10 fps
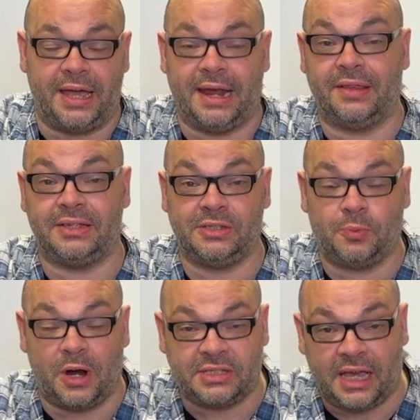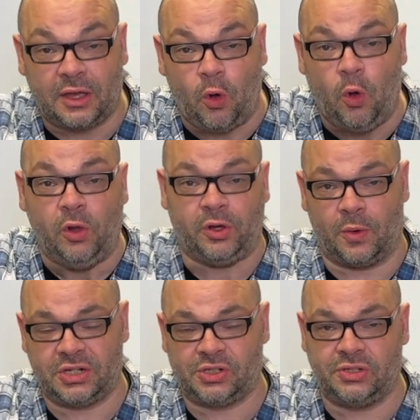Now, this is where I take all the
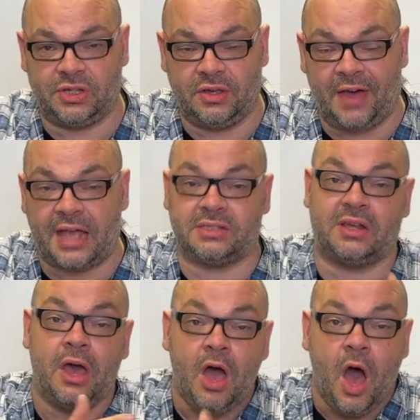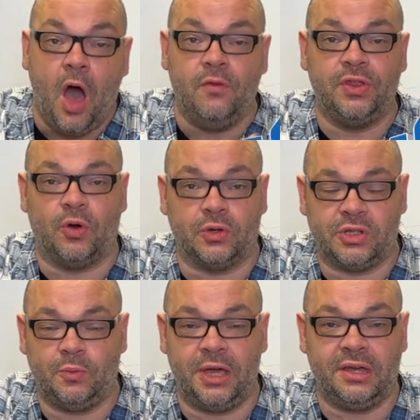questions that you've asked over the course of
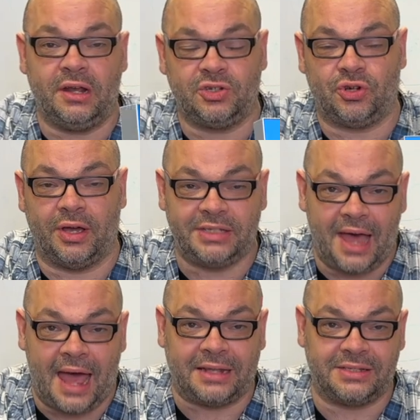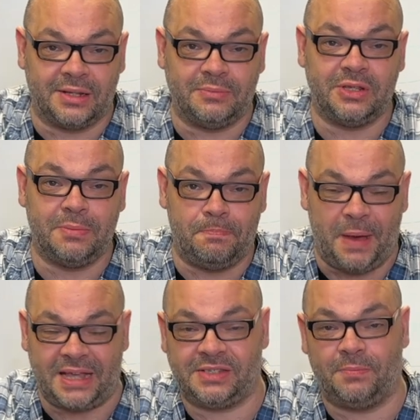the week and I try to answer them to the
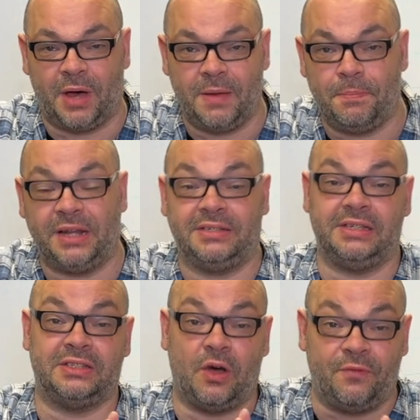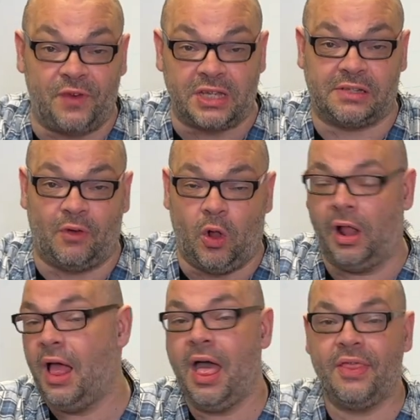best of my ability. So first of all,
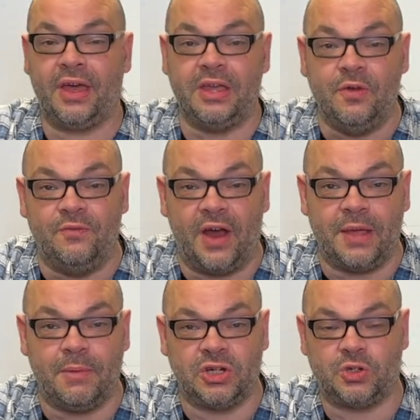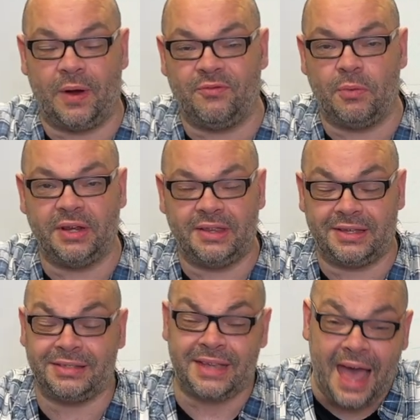thank you very much to everybody
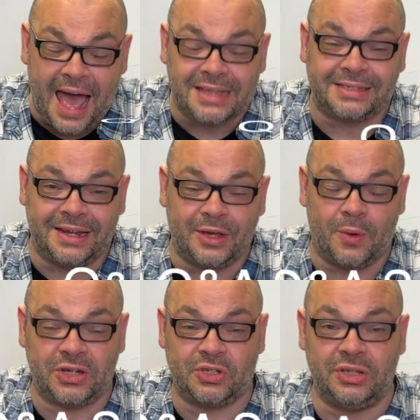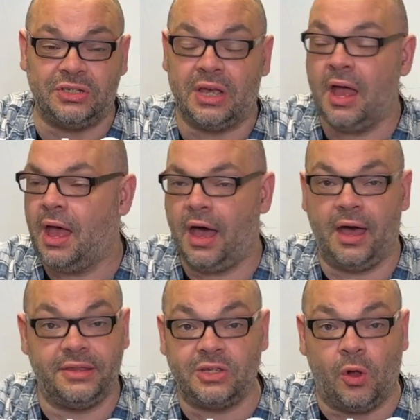that's asked any questions.
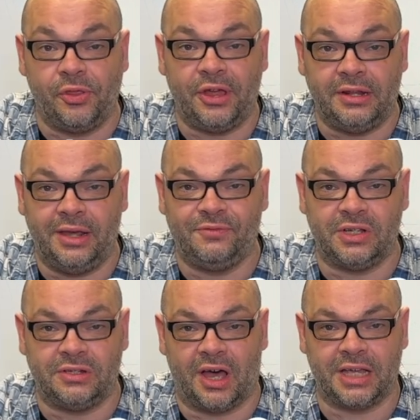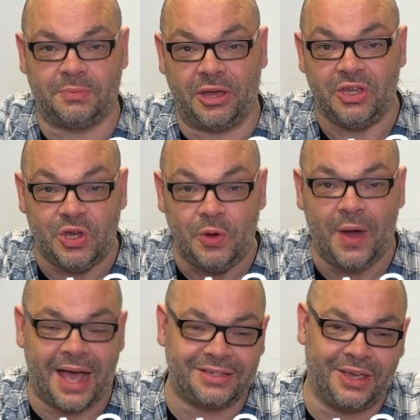Uh, this whole thing lives and dies by you
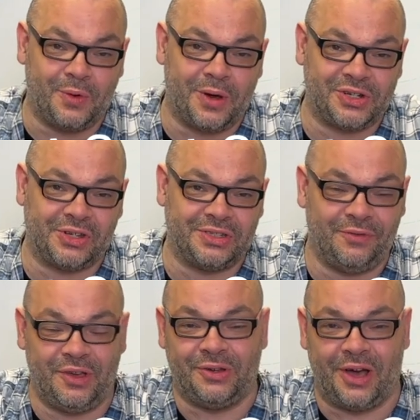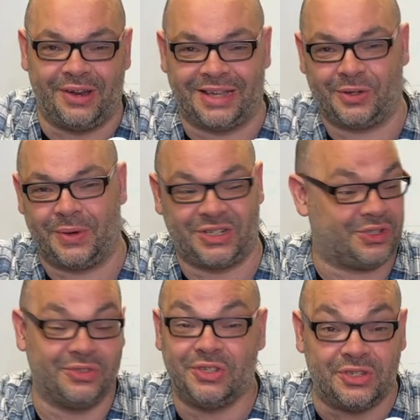asking questions. If you don't ask
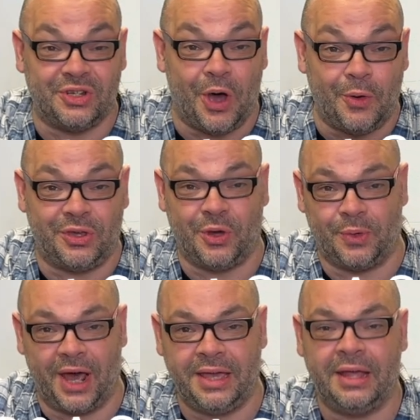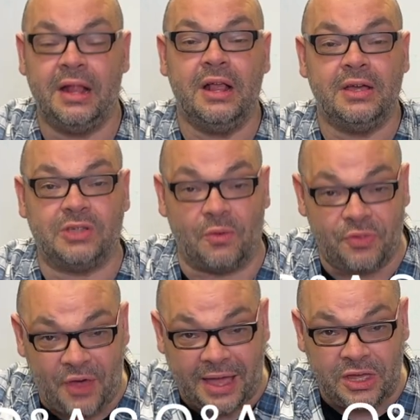questions, there's no Q&A. So
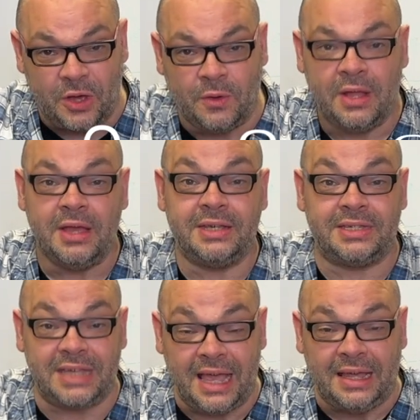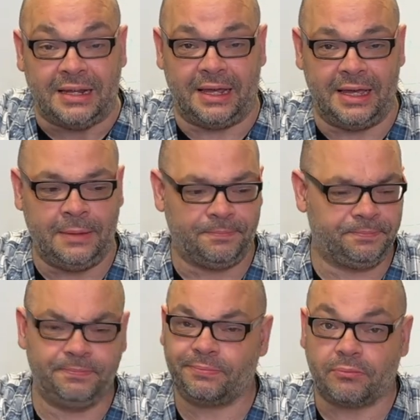thank you. Secondly,
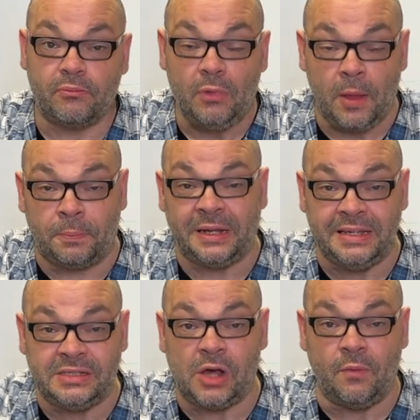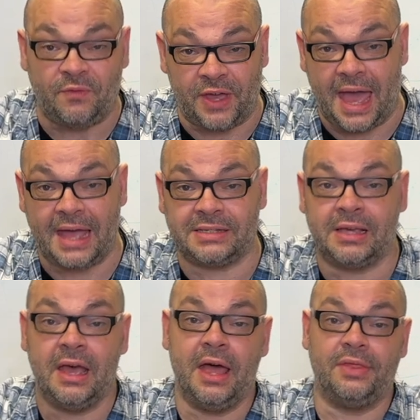please don't forget
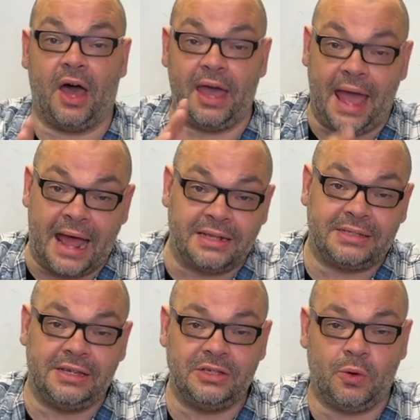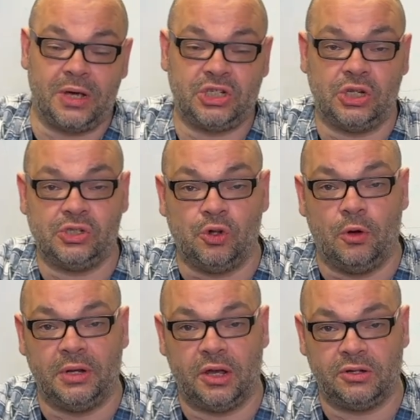that I answer these questions
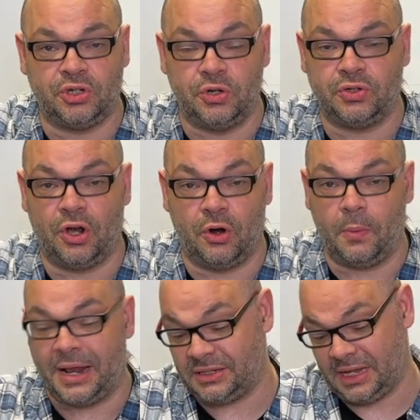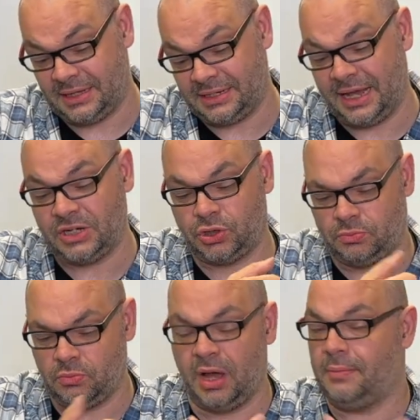normally on a Tuesday or a Wednesday. Today's
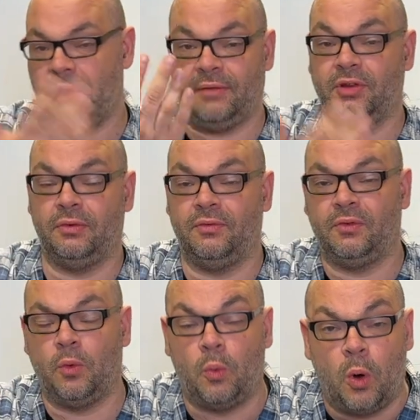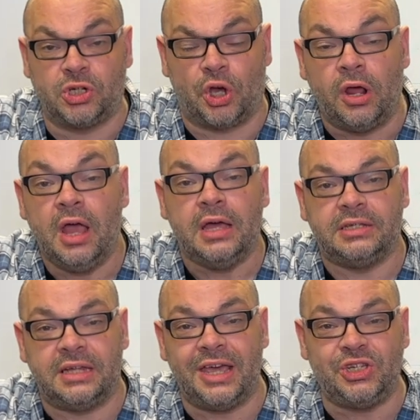well, I'm doing a watch on.
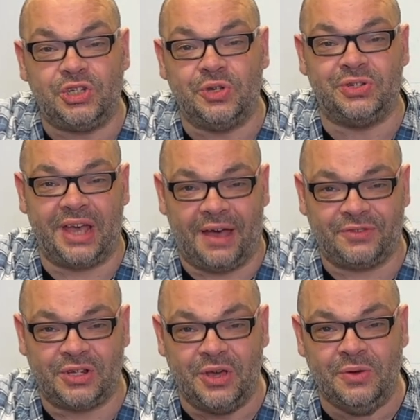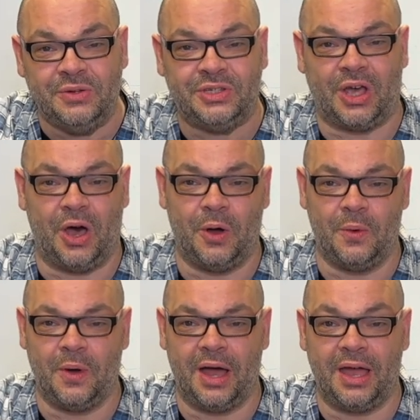Today's Tuesday afternoon,
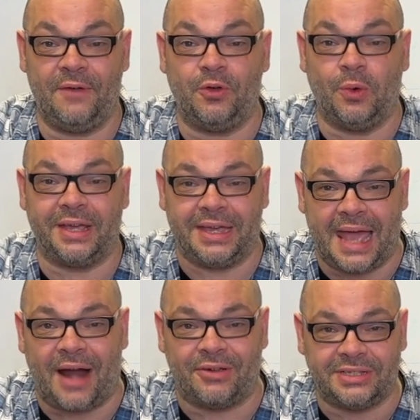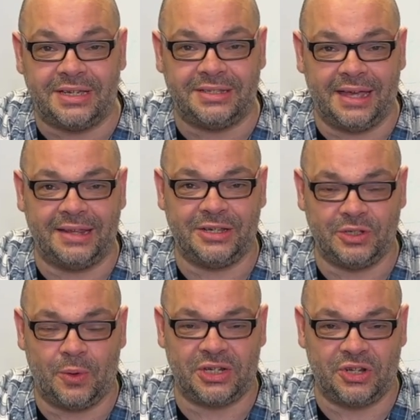so uh, if you want to guarantee to get these
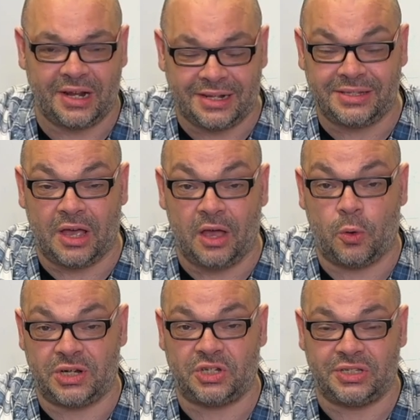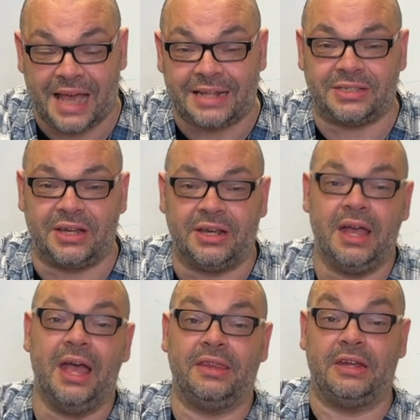question answer, questions answered,
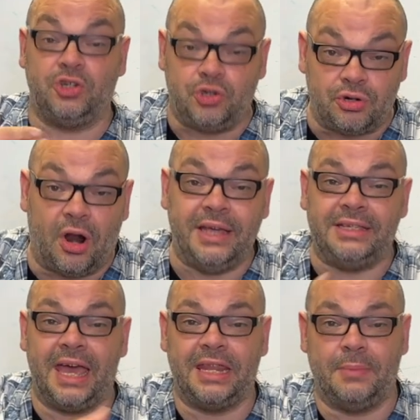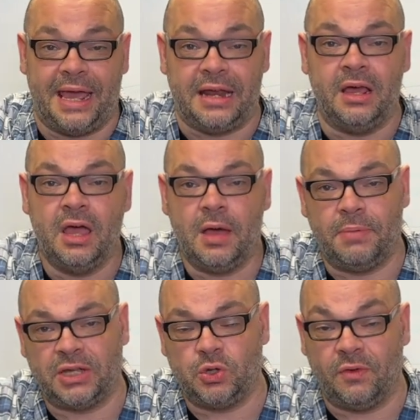then try to get them in
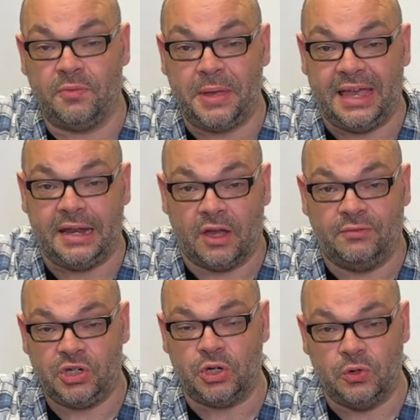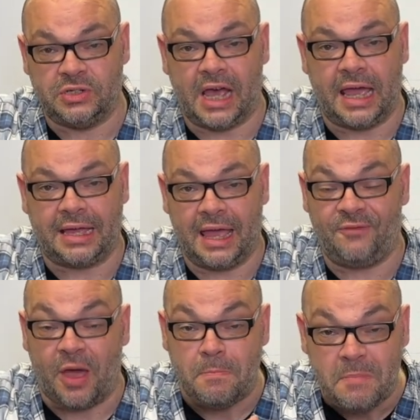by sort of the beginning of Tuesday. If
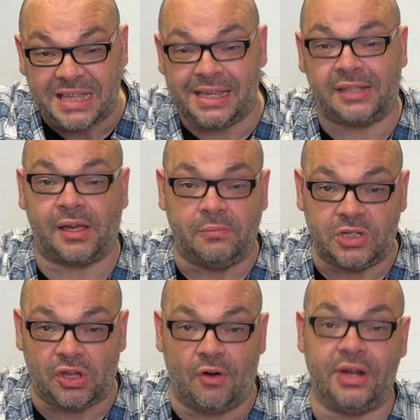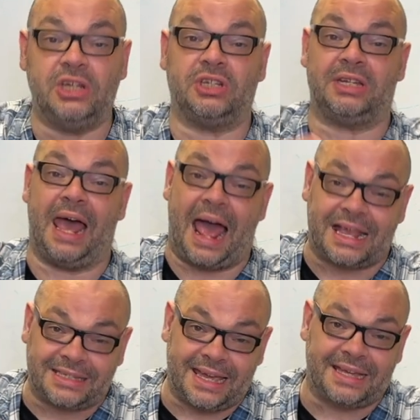I miss it, I'm sorry. Just
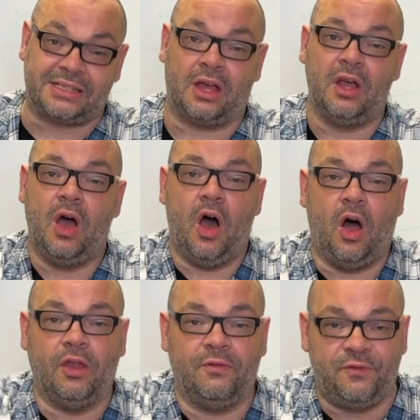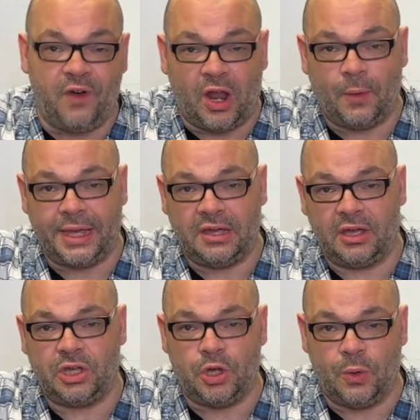ask it on the following
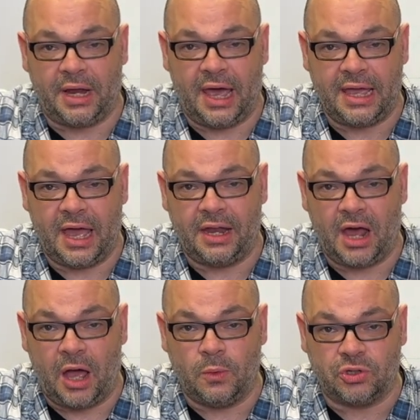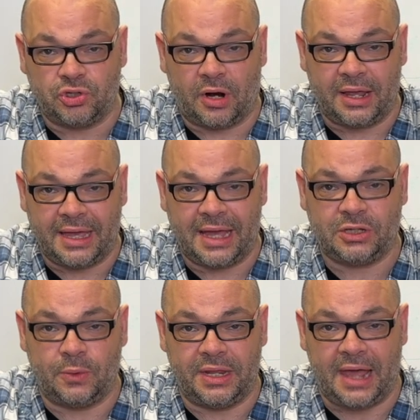Q&A and I will try and get
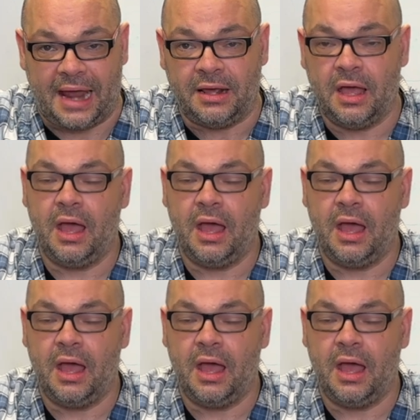to it then.